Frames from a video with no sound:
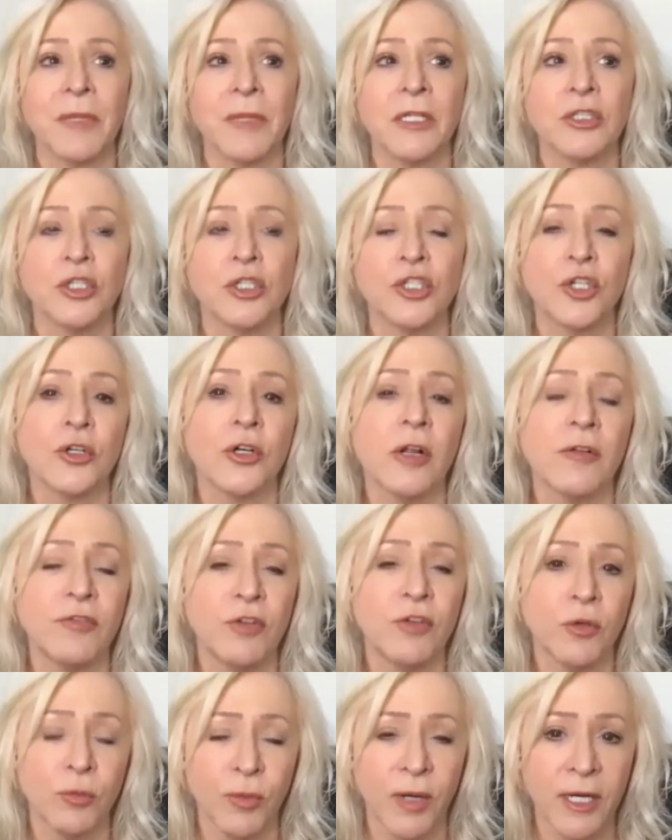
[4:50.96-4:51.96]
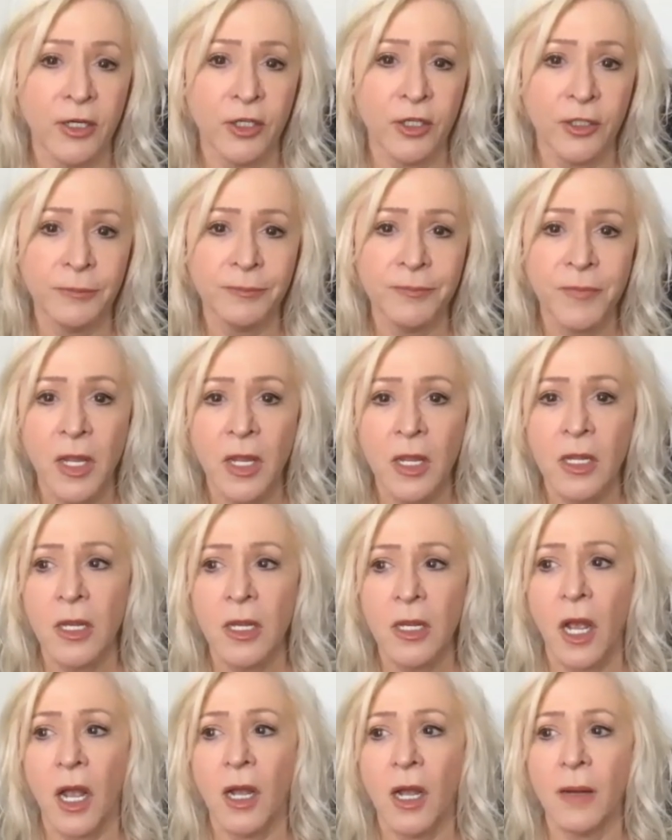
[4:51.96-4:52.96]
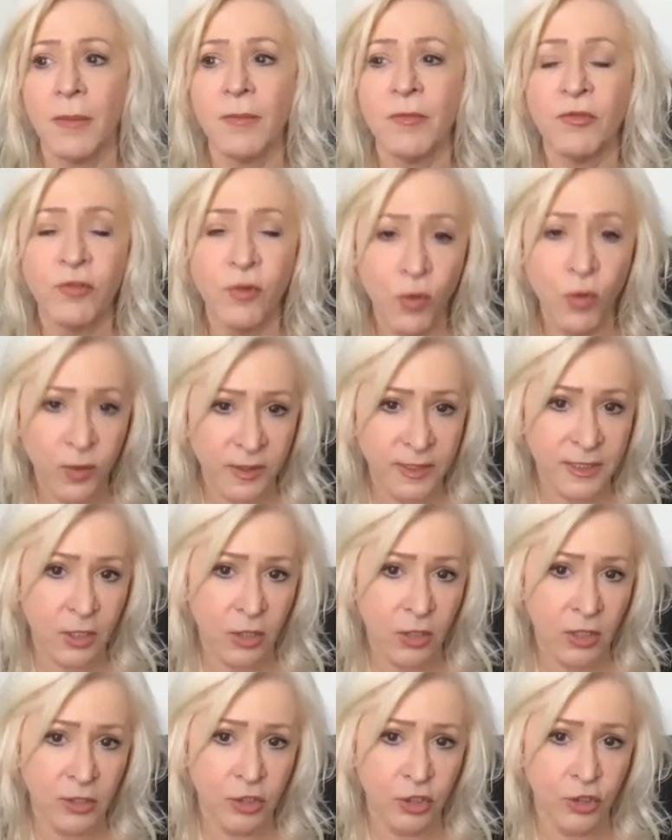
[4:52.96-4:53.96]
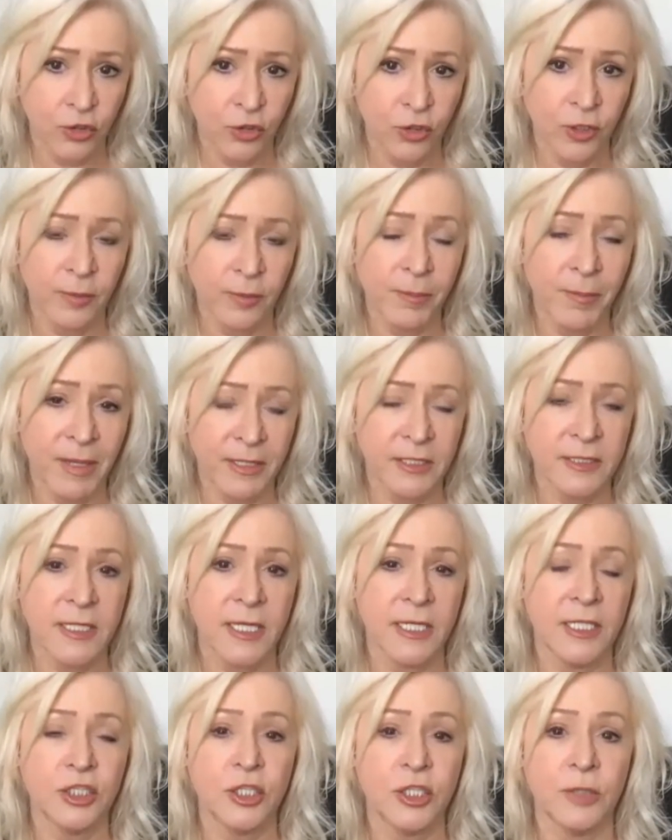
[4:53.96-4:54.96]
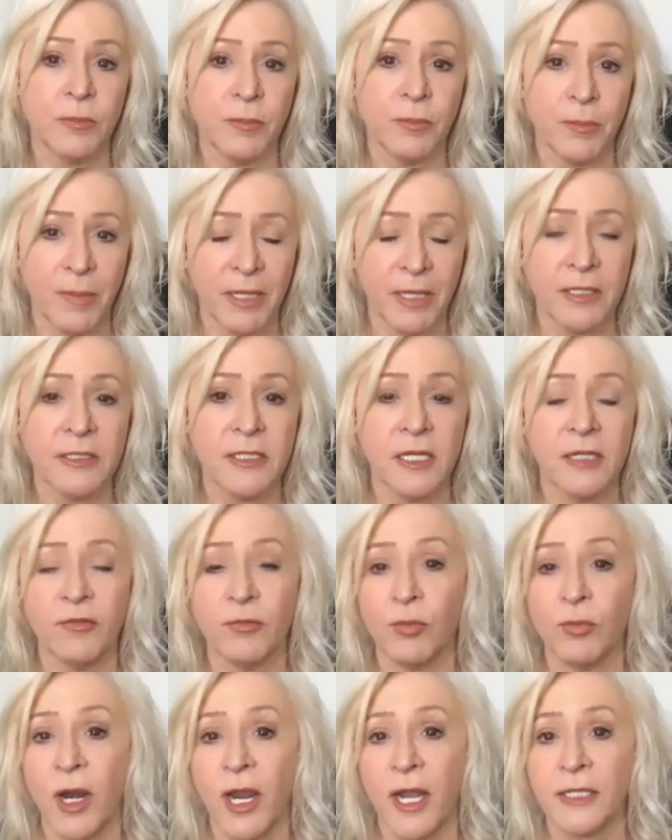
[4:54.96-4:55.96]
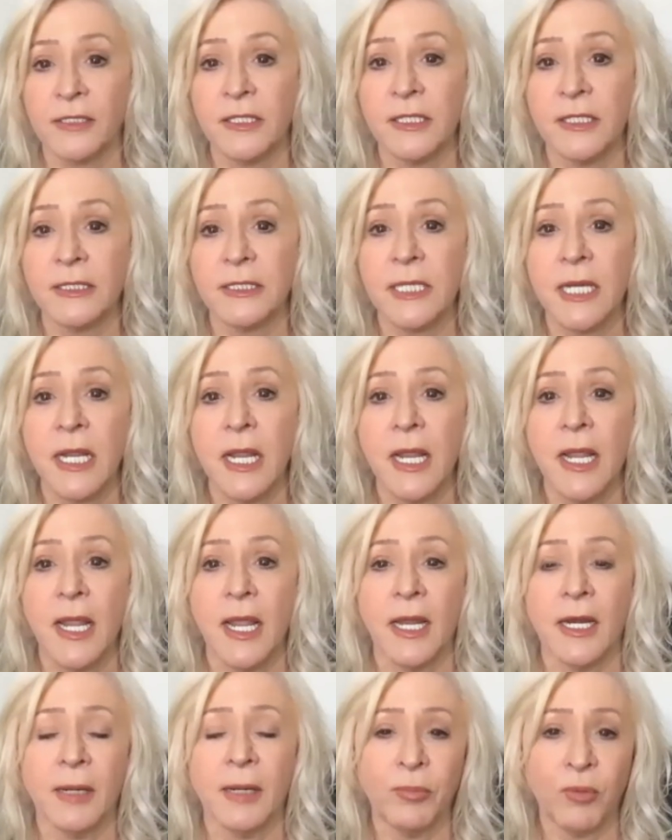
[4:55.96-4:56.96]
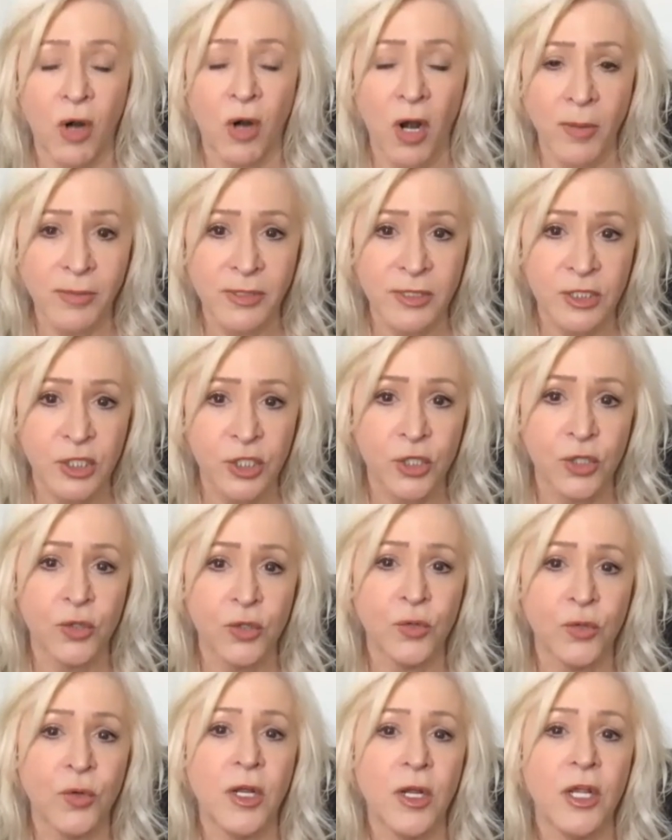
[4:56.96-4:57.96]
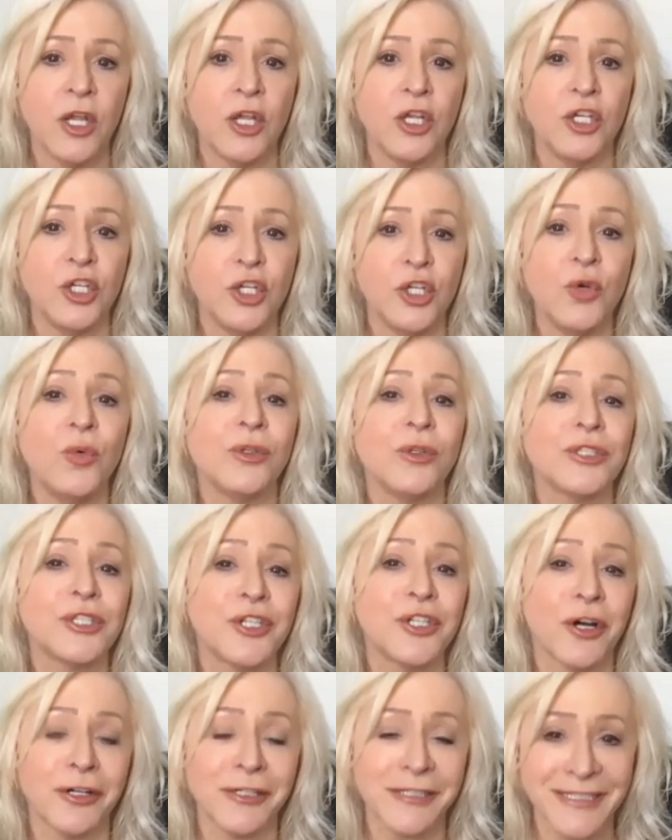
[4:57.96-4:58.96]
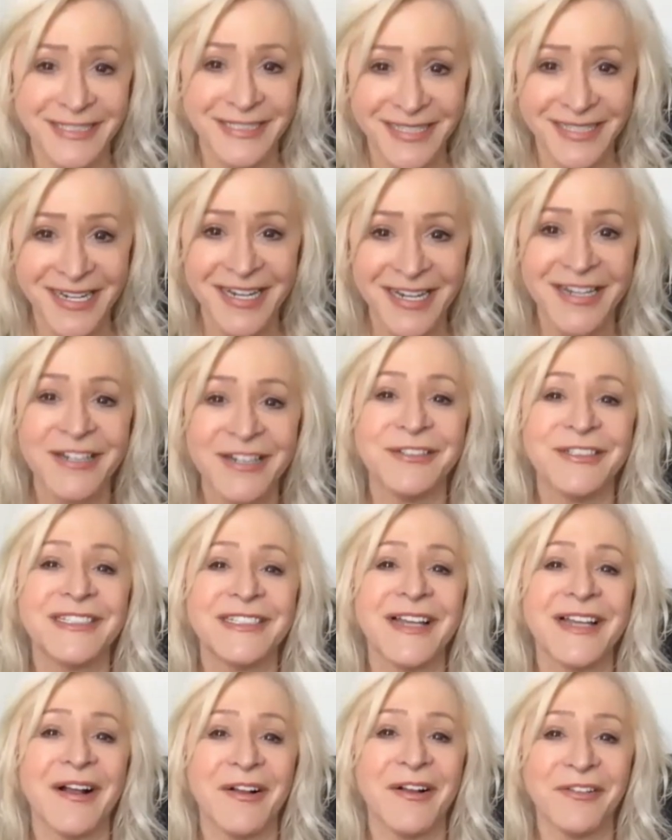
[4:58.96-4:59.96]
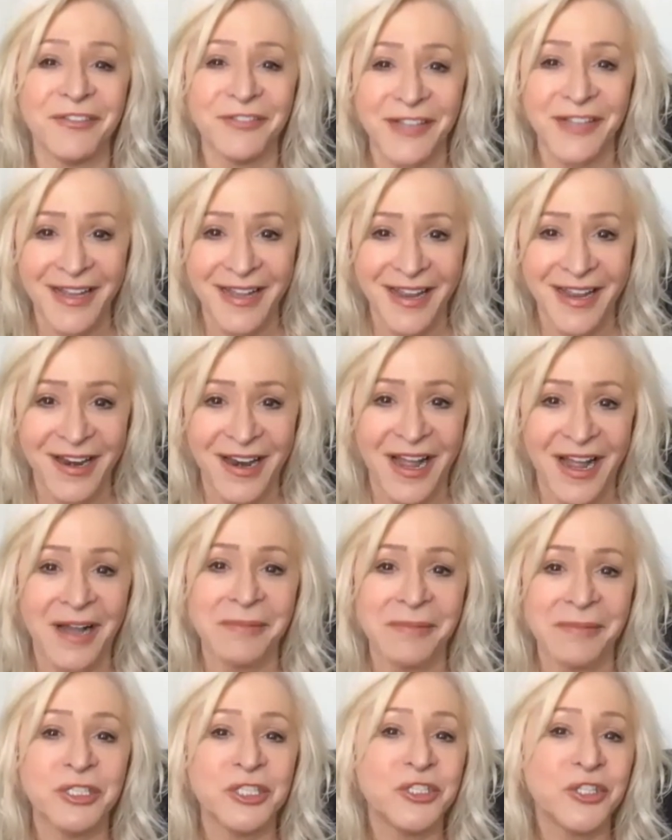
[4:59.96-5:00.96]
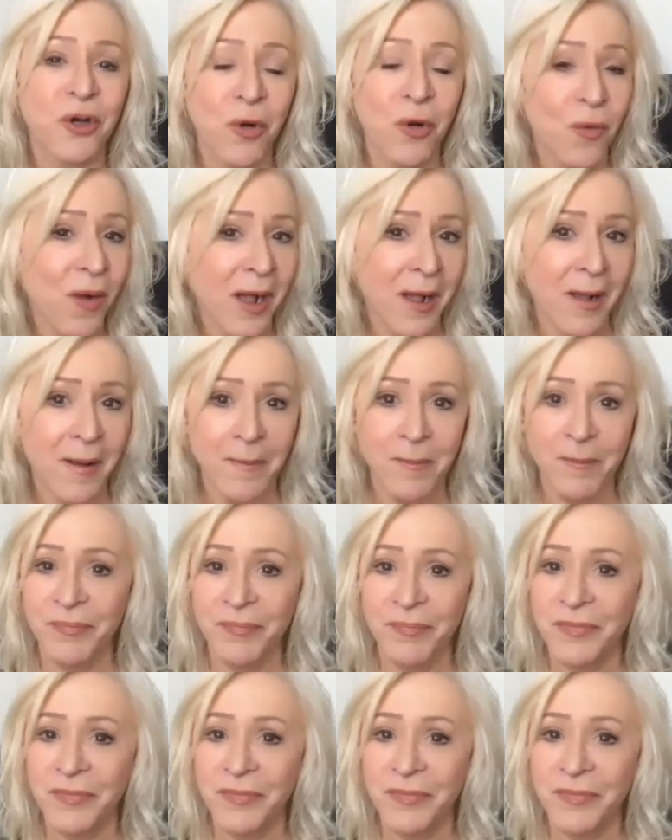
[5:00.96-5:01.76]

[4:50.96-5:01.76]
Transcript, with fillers: So turn off your ringer. Um, focus on your meditation meditative practice and i promise you you will start seeing yourself um, show up,